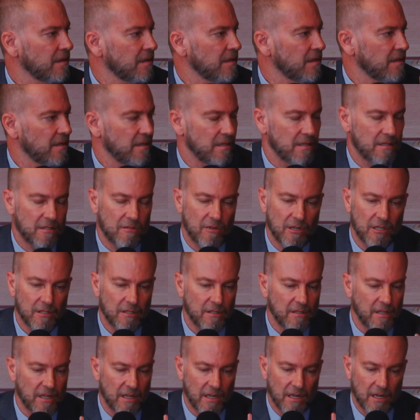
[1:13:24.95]
He's
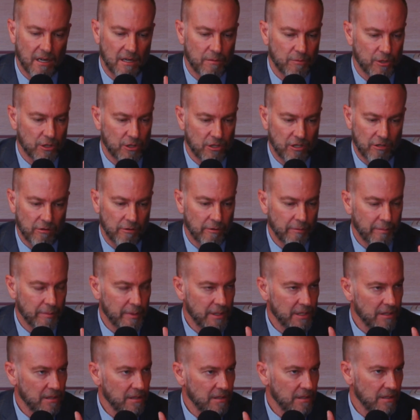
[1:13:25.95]
starting the
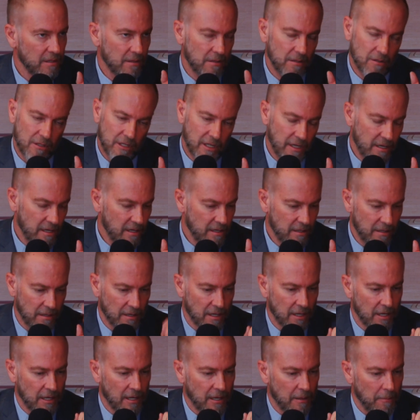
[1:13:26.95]
chemotherapy, okay.
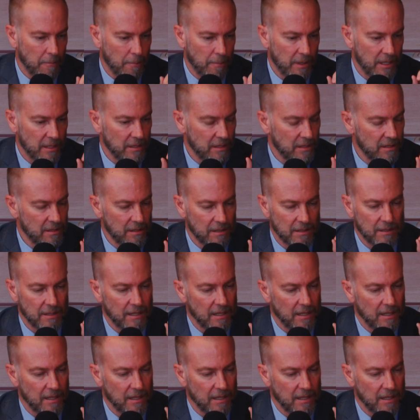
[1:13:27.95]
But